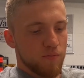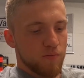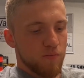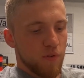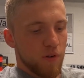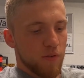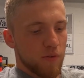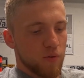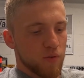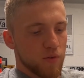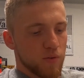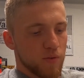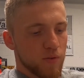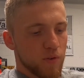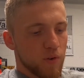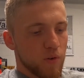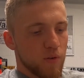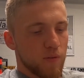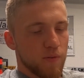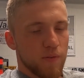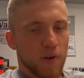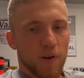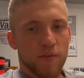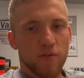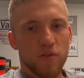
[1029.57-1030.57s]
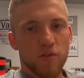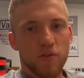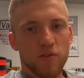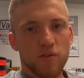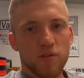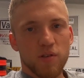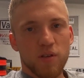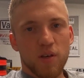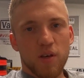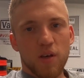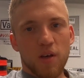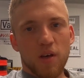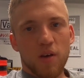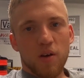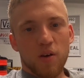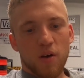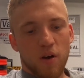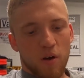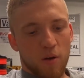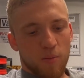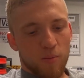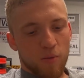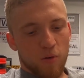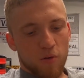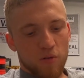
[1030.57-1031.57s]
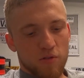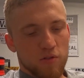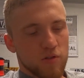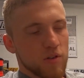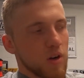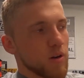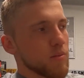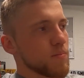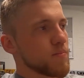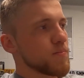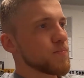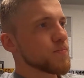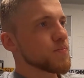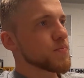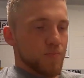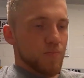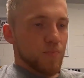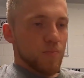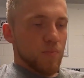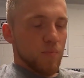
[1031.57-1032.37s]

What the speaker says: ruffles a few feathers amongst some.